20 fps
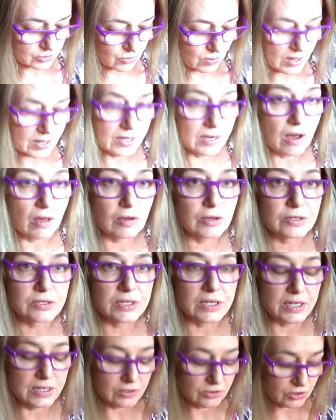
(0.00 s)

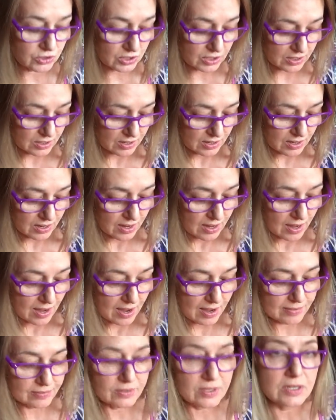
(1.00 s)
$20 each.
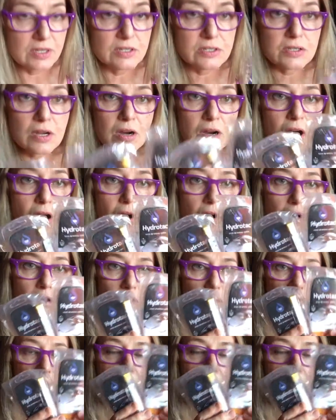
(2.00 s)
And these are called